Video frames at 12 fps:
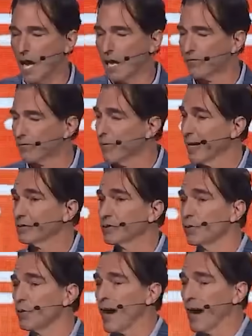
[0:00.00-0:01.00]
And for about
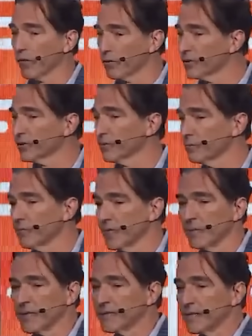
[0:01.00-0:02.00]
2 hours, me
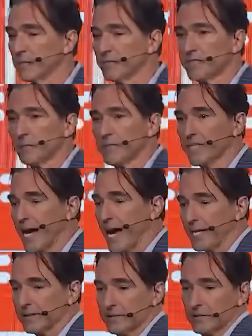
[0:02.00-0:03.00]
and my team simply
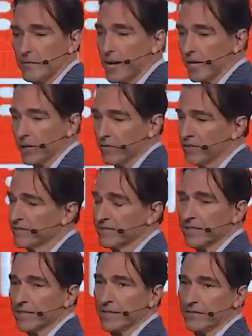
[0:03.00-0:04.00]
asked the mayor, the
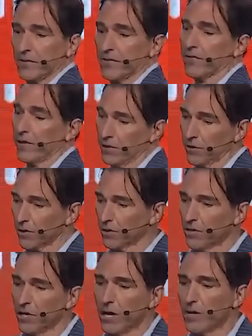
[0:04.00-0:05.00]
city, and the Thunder
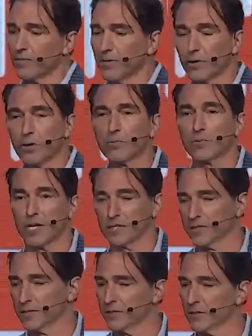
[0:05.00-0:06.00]
for their
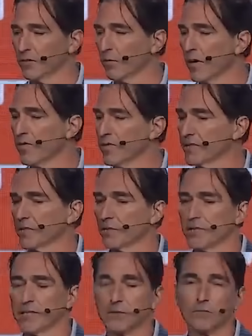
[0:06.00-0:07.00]
impressions of what this
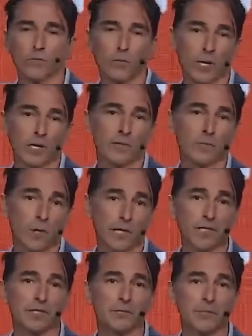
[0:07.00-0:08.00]
arena
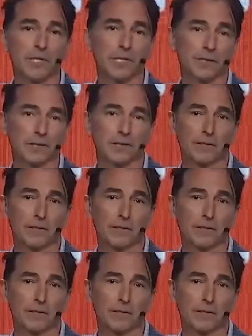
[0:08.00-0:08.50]
wanted to be,